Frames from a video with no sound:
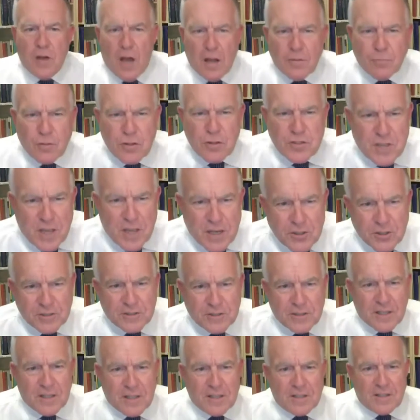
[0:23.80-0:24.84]

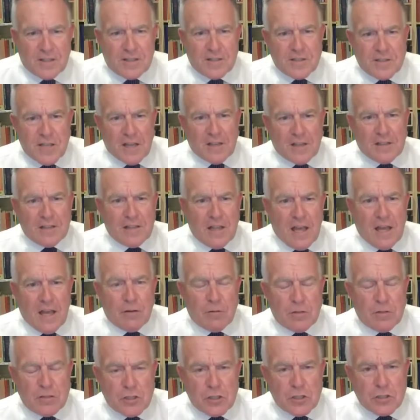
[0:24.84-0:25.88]
conversation in a second
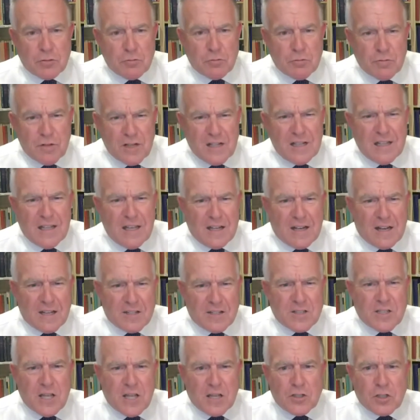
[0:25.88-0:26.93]
language is really an
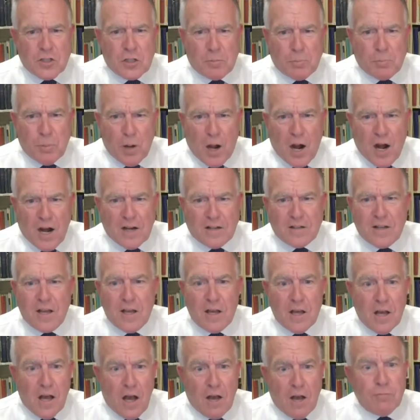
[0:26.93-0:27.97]
essential part
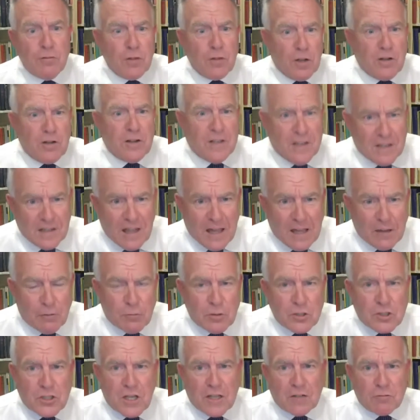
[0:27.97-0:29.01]
of learning a
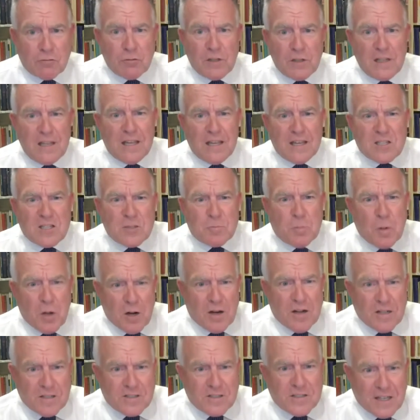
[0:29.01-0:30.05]
language and really
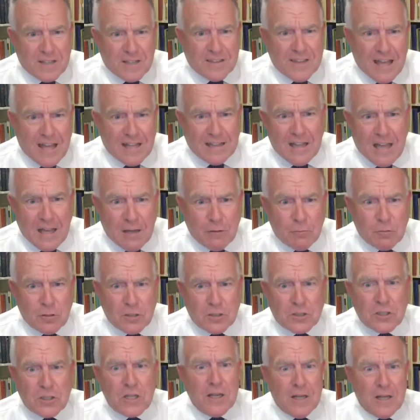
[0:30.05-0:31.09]
experiencing that
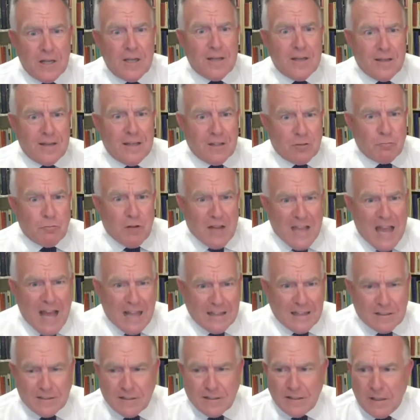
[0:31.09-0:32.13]
language in
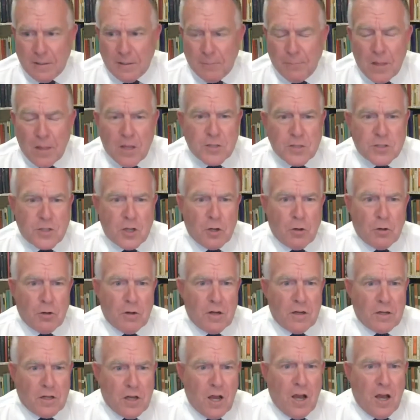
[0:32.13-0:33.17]
reality. So,
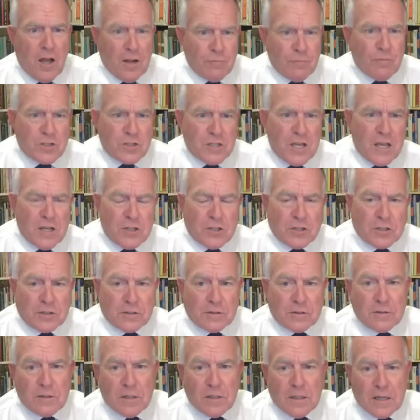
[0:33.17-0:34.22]

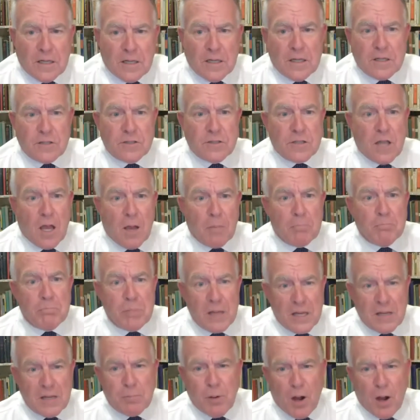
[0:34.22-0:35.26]
conversation is a
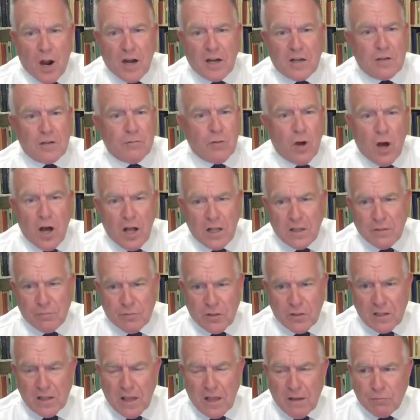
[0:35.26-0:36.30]
big part of all of
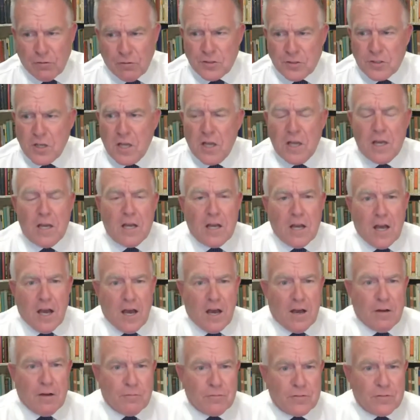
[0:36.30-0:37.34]
the levels
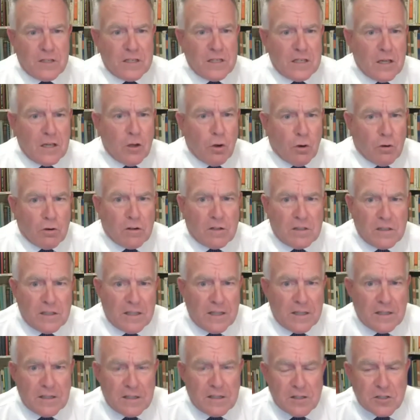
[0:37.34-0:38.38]
of the oral
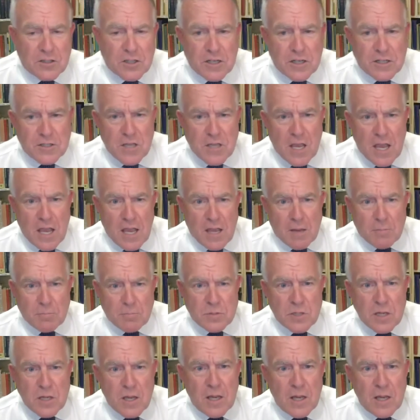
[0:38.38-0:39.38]
English exams.